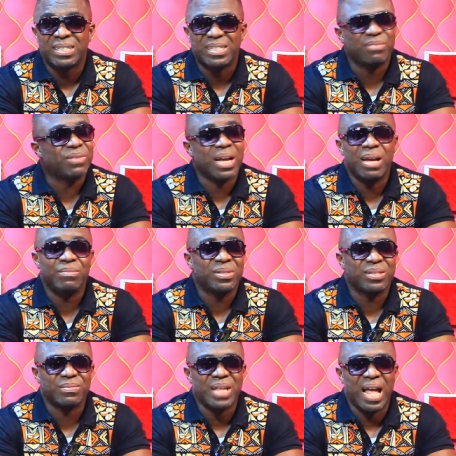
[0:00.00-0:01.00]

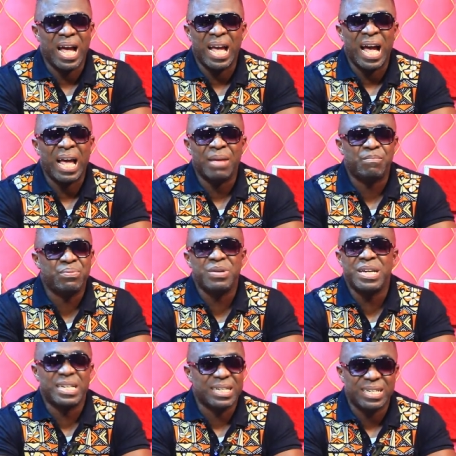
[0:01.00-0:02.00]
Sometimes I
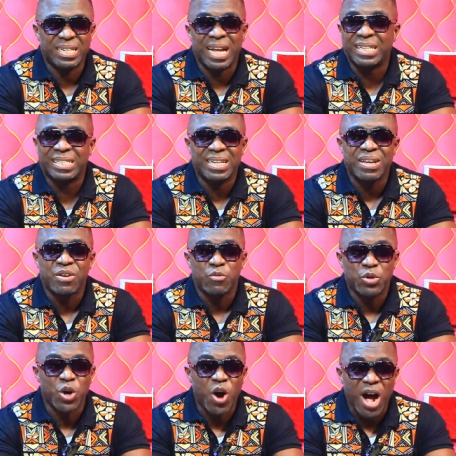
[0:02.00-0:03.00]
pray that
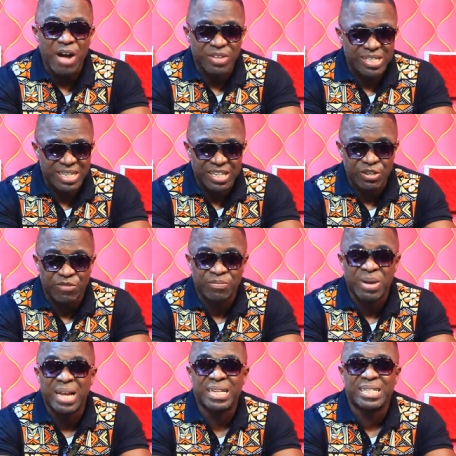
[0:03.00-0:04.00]
we all have a change of
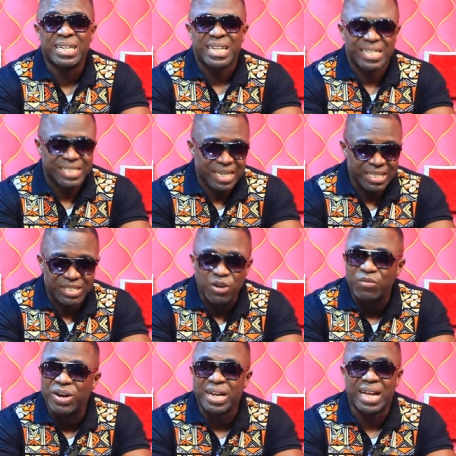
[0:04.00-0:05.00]
mind just
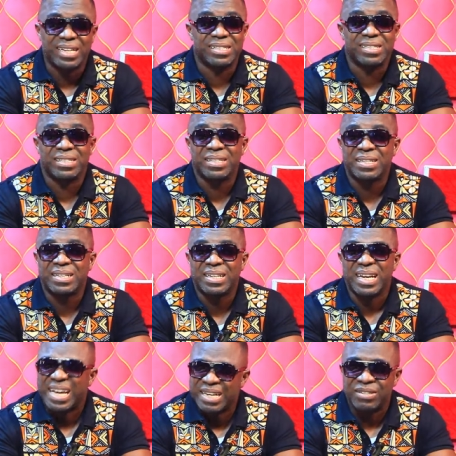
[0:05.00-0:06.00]
overnight.
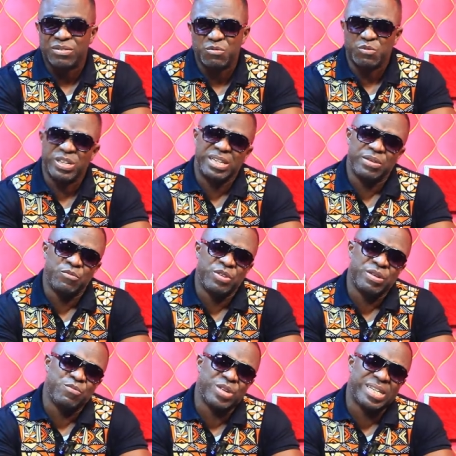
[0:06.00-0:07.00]
And
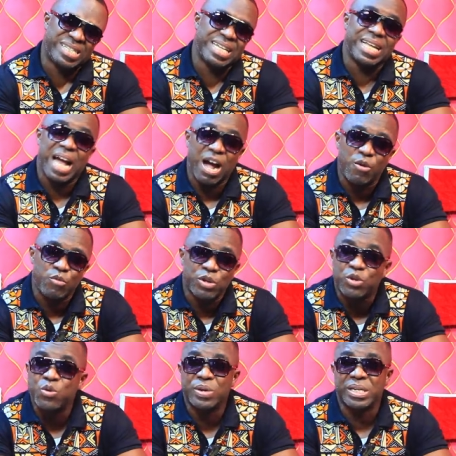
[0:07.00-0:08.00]
we change how we
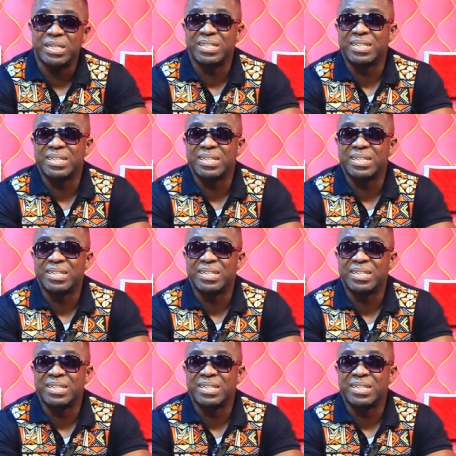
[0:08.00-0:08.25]
do it.